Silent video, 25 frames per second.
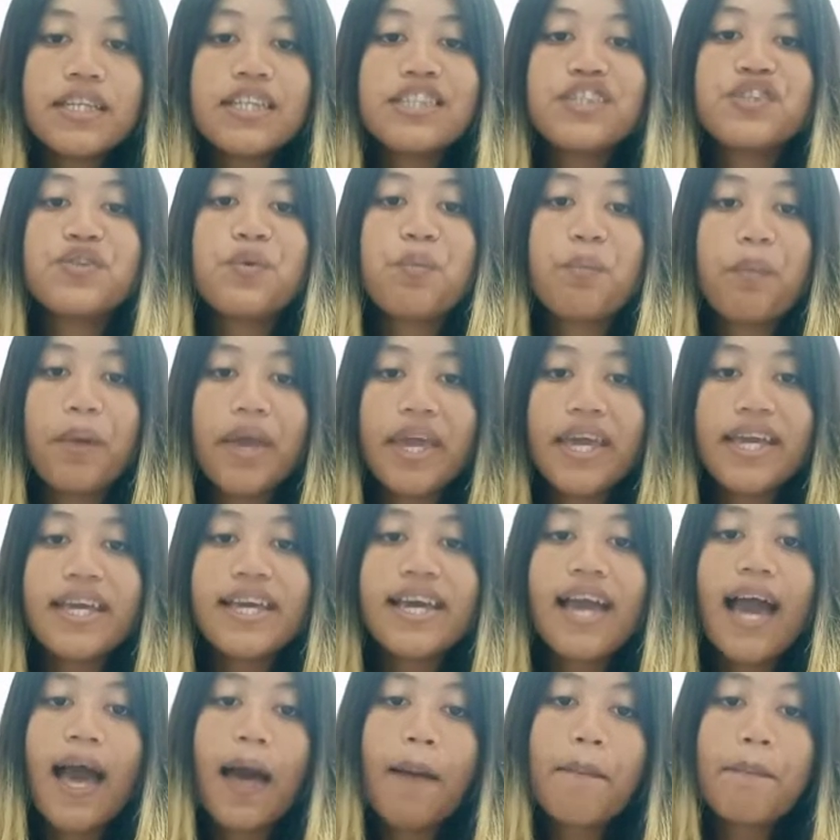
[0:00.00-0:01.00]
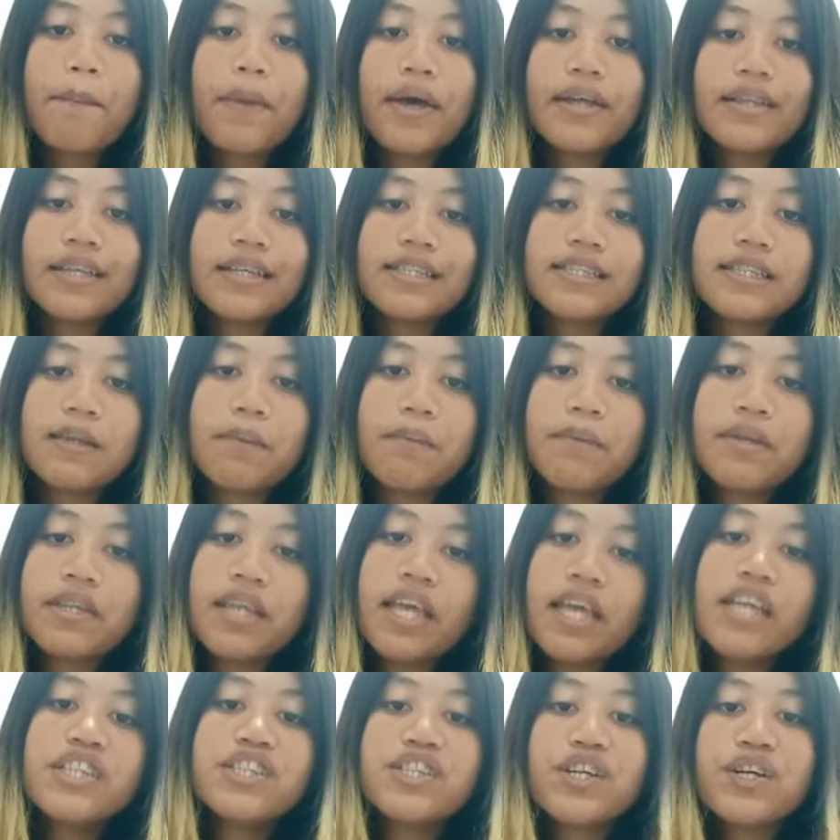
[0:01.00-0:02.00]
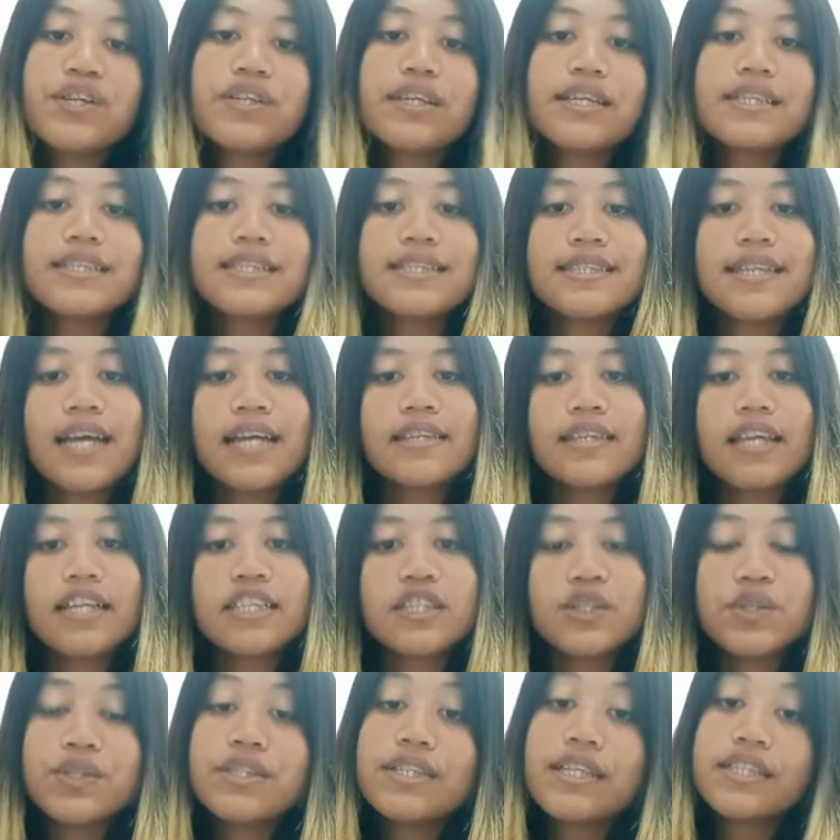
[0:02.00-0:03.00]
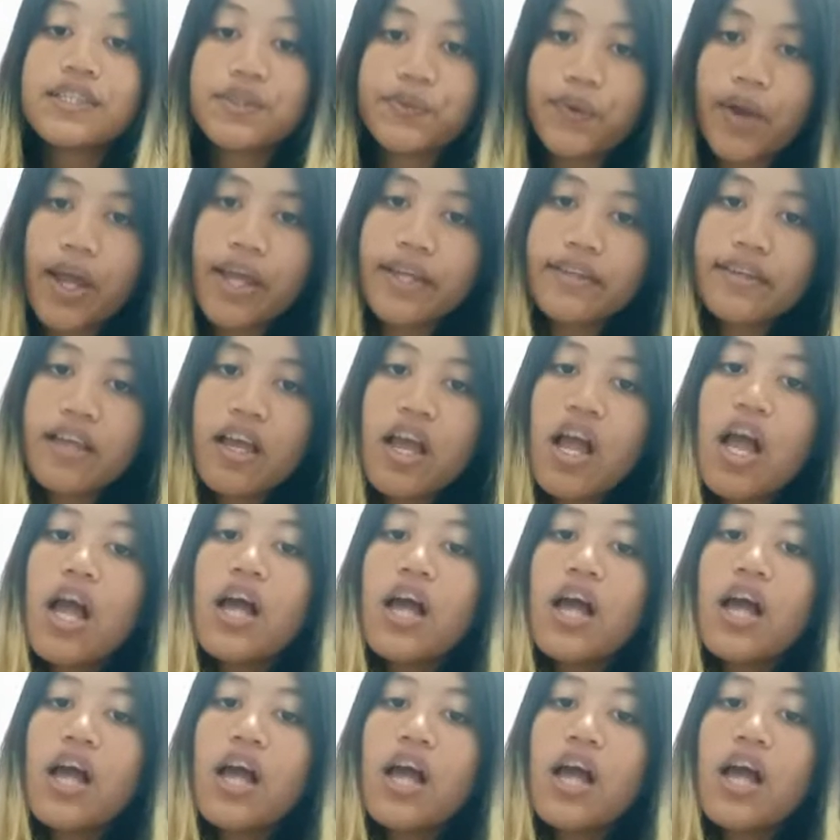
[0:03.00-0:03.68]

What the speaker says: to make up an examination is not a student's right.